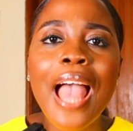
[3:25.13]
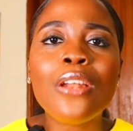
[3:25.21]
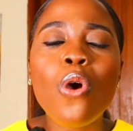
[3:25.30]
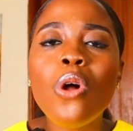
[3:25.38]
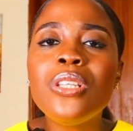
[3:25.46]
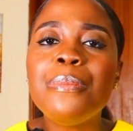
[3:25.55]

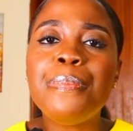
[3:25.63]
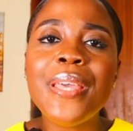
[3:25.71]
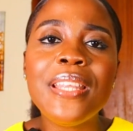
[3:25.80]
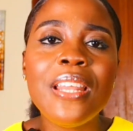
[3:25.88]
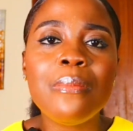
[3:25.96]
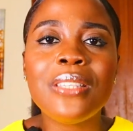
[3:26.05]
and all the
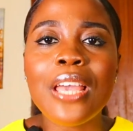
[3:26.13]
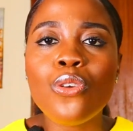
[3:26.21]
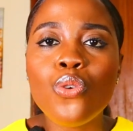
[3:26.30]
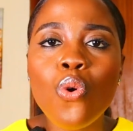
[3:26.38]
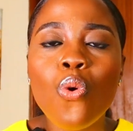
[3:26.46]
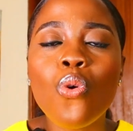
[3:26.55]
big names that
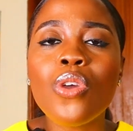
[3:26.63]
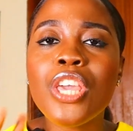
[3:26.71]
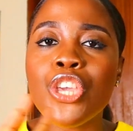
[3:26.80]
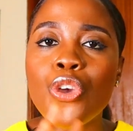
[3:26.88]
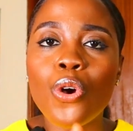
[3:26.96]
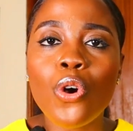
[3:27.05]
you know
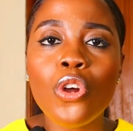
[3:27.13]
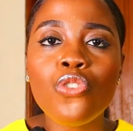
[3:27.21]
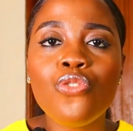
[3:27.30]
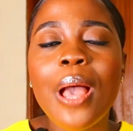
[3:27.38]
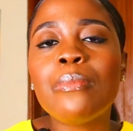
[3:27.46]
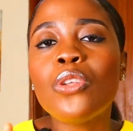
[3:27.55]
in your country.